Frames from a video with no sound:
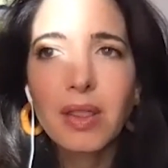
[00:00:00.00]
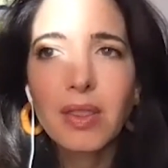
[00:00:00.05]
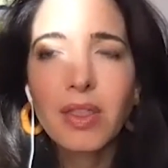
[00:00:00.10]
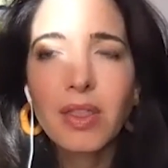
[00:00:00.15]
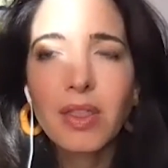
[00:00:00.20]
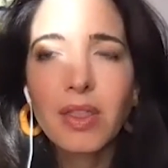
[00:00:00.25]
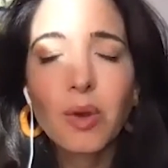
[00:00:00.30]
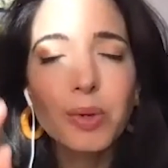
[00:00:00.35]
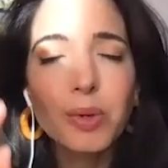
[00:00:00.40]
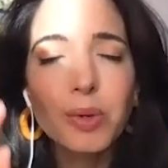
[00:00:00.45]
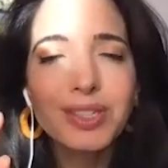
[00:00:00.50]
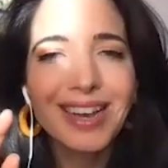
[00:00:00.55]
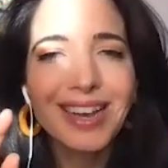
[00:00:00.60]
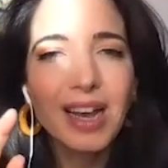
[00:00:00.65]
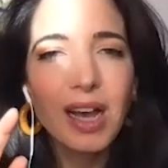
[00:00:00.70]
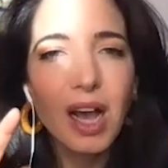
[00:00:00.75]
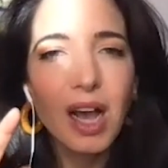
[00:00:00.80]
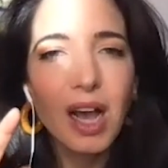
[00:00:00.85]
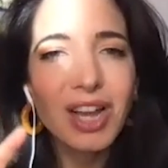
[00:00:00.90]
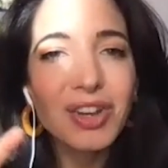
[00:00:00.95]
there was
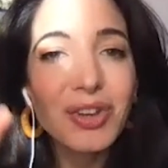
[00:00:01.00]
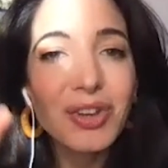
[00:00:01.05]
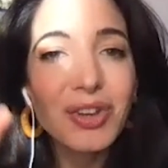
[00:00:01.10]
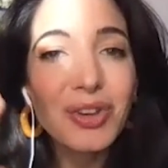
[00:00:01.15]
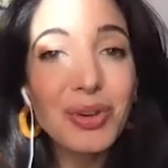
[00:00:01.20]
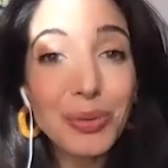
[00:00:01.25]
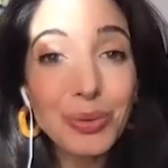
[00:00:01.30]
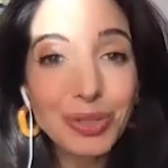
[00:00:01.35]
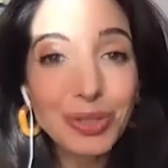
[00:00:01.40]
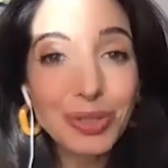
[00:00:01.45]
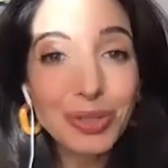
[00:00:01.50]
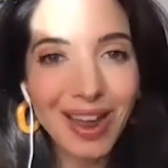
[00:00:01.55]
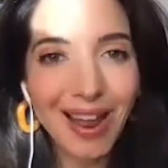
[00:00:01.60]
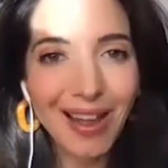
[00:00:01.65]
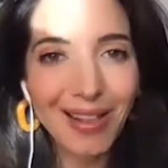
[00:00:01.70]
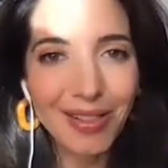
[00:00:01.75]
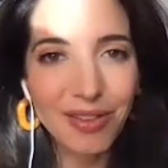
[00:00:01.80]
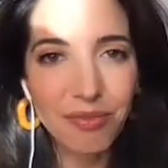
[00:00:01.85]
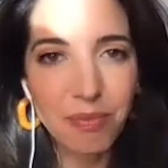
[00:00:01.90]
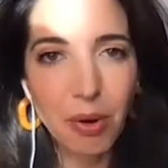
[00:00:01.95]
a new
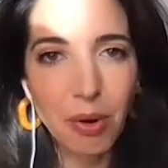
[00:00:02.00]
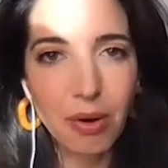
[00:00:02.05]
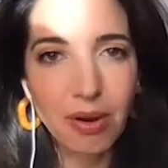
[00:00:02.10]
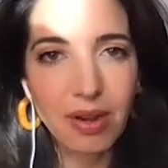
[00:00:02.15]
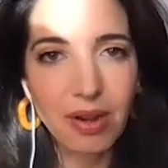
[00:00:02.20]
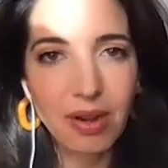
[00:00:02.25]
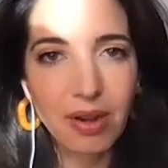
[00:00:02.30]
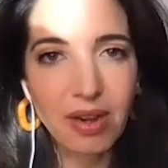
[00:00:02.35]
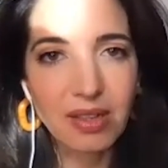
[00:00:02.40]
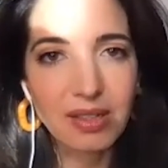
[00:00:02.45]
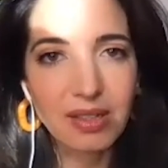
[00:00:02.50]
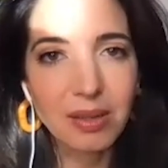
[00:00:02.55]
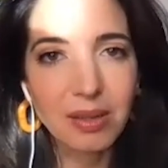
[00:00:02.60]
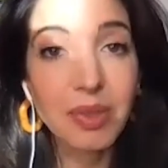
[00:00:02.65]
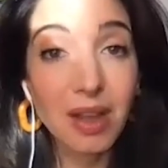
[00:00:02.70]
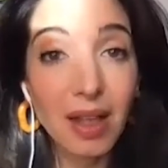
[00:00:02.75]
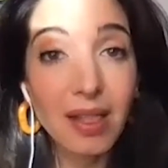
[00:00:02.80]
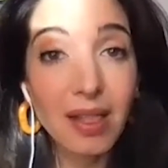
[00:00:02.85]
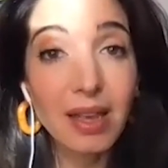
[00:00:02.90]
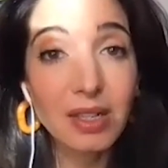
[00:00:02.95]
style of marketing,
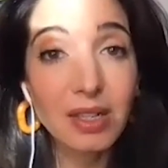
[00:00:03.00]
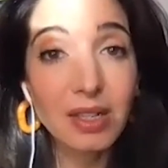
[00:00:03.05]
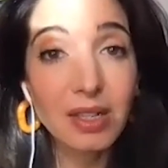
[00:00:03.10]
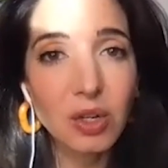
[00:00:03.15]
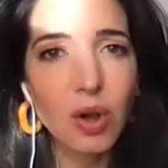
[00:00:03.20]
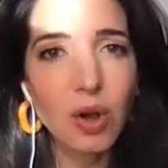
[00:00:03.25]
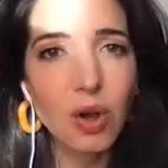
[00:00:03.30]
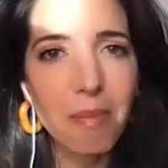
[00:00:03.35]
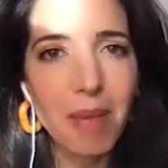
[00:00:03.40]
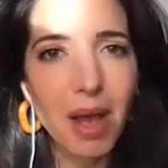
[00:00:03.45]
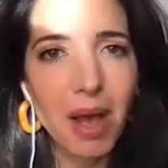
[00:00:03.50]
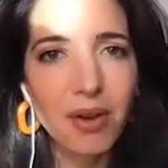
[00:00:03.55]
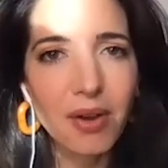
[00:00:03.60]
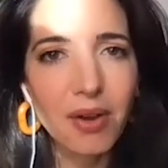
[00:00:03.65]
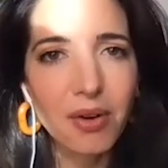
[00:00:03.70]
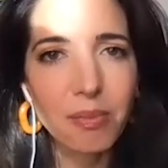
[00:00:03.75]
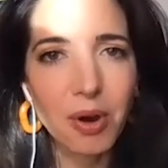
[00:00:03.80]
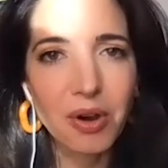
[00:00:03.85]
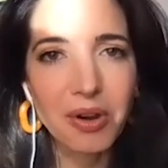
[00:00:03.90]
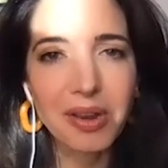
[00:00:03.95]
something I like to call
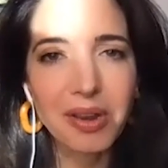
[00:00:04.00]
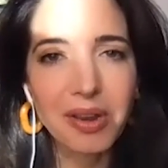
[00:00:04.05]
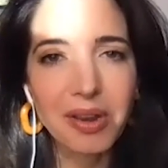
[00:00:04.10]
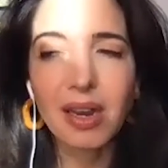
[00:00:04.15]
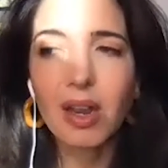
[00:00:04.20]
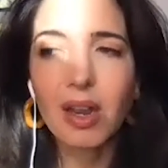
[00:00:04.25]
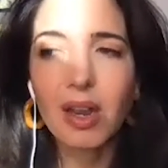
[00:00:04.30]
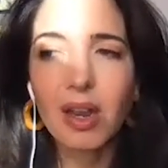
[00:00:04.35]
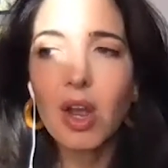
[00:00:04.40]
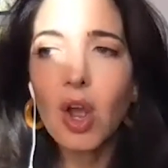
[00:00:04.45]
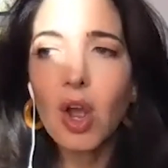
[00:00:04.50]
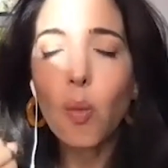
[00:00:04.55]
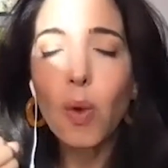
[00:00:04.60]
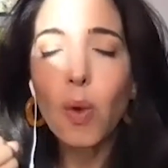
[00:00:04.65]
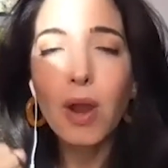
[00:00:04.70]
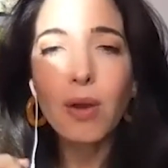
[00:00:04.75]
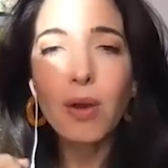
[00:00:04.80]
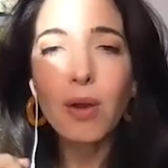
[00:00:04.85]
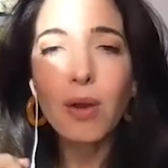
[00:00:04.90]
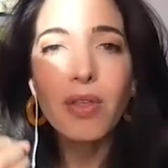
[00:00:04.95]
modern marketing,
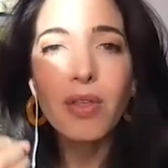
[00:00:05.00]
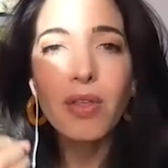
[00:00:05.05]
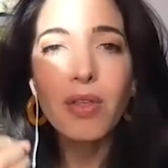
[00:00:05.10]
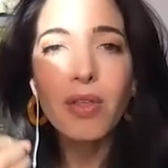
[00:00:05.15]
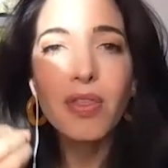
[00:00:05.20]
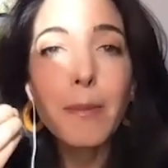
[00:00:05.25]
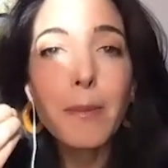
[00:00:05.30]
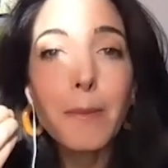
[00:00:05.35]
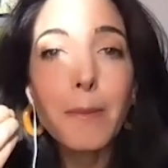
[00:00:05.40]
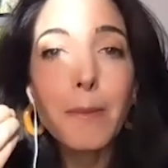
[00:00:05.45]
where the